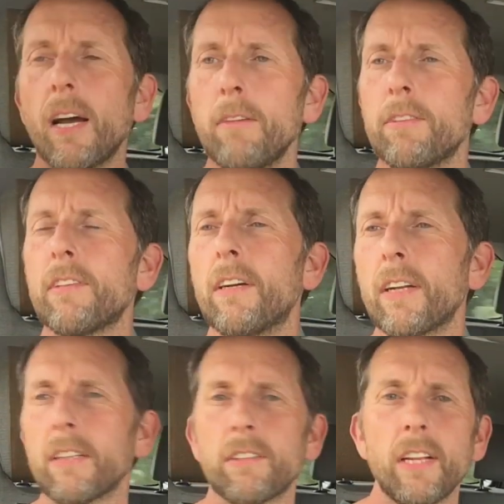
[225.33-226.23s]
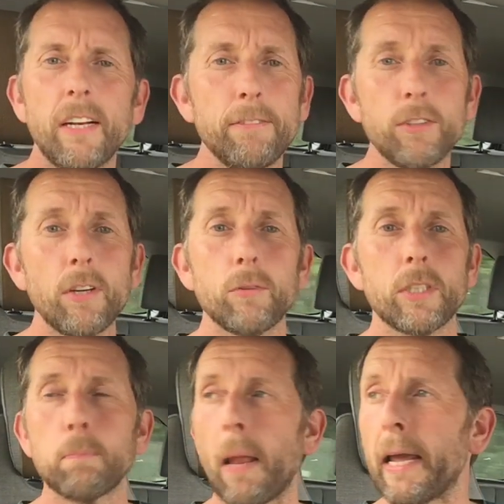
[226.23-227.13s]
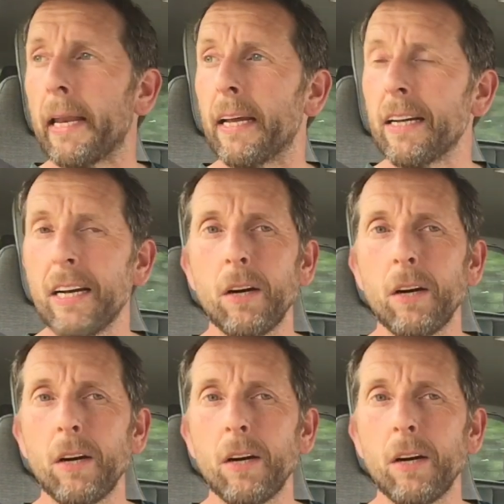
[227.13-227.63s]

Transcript: oversteer and understeer, and if you try to explain it,